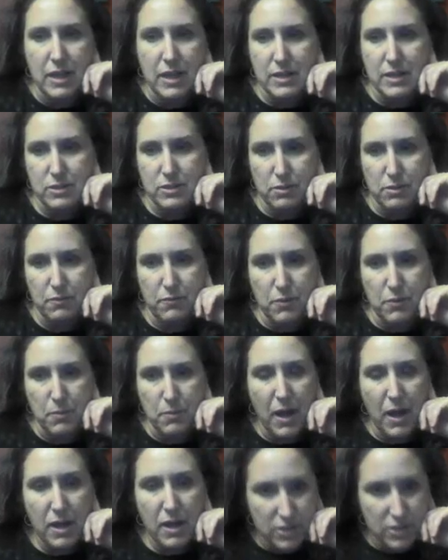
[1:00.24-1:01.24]
classroom for
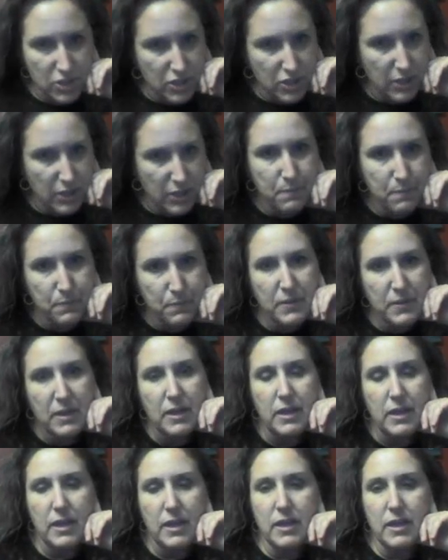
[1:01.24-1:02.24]
biology.
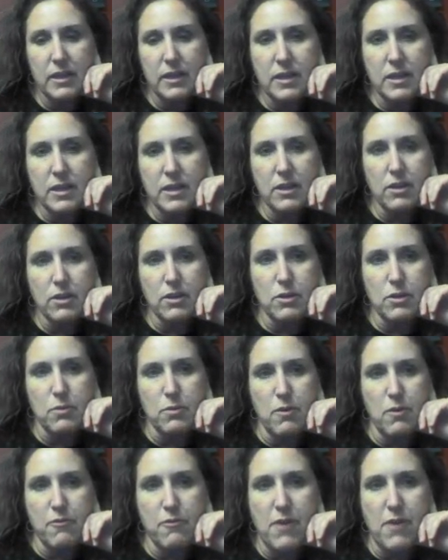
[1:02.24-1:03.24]
In here, you
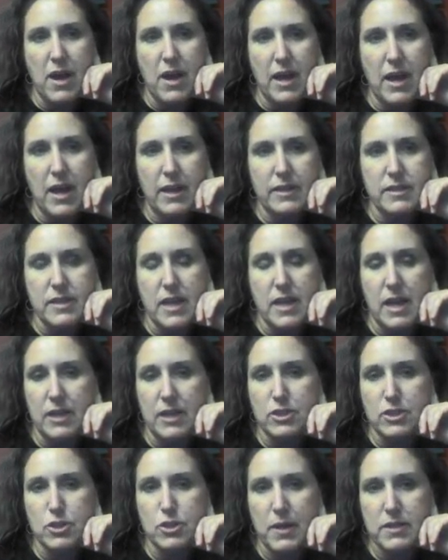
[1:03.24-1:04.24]
will find
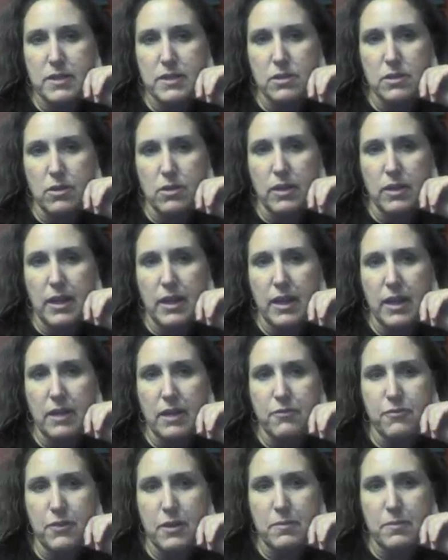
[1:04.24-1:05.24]
EduPuzzle link,
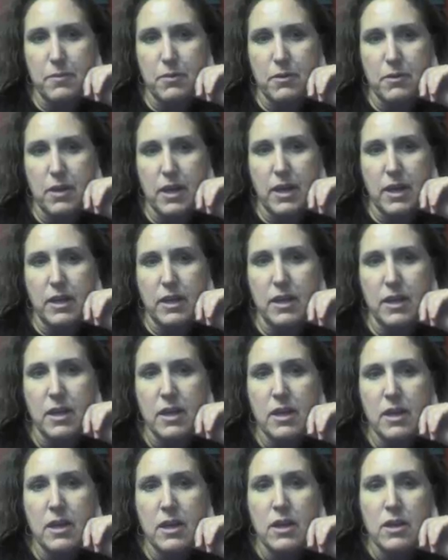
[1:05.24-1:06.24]
Flipgrid,
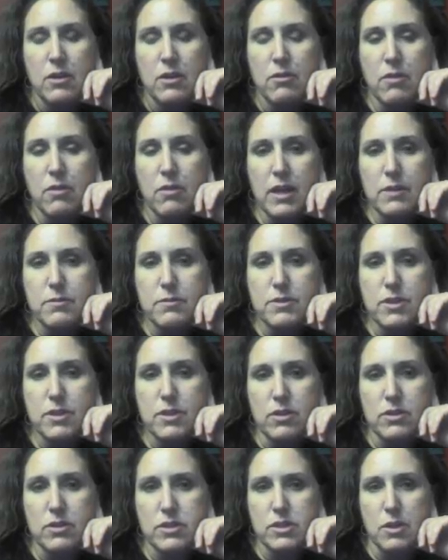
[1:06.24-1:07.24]
grade
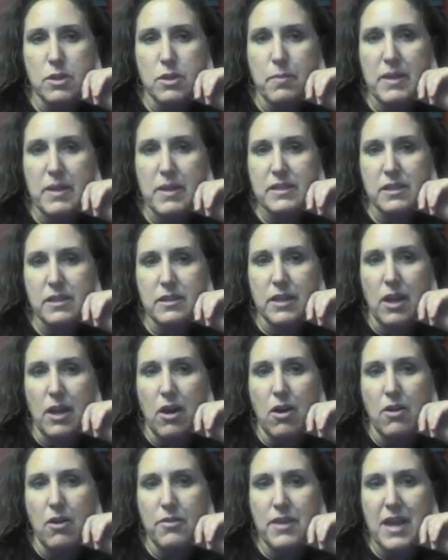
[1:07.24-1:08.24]
results. So basically
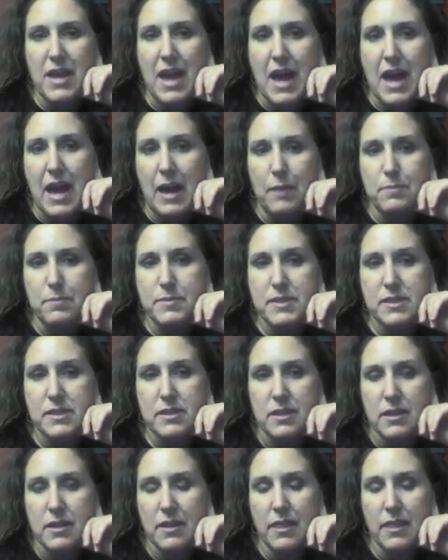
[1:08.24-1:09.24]
all the apps
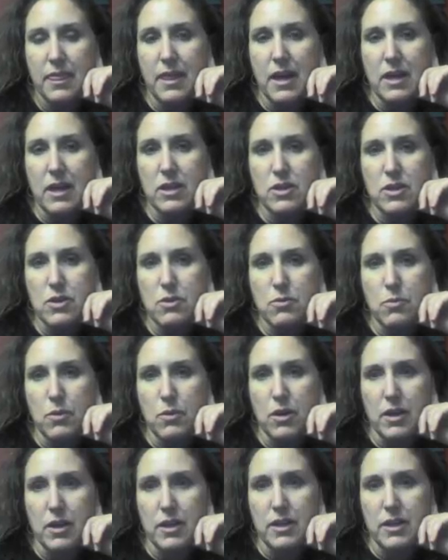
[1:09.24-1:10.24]
that you
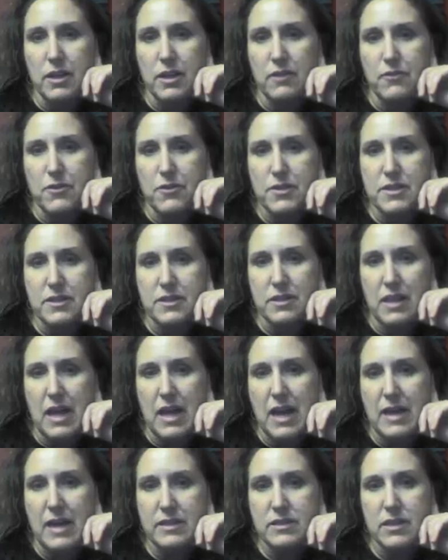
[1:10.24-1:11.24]
are going to need for this
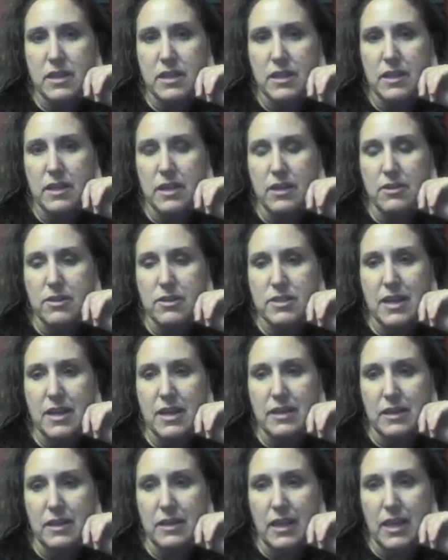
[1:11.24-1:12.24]
class. Here is
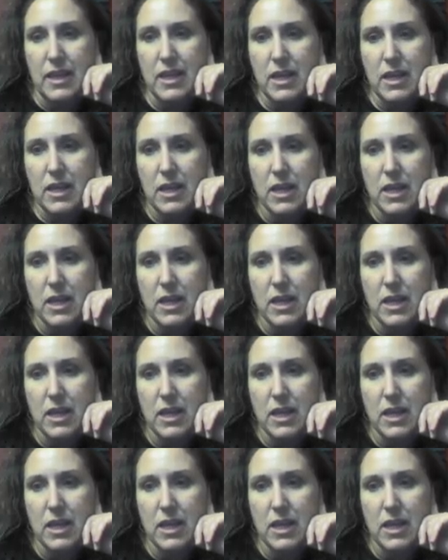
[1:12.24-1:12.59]
a link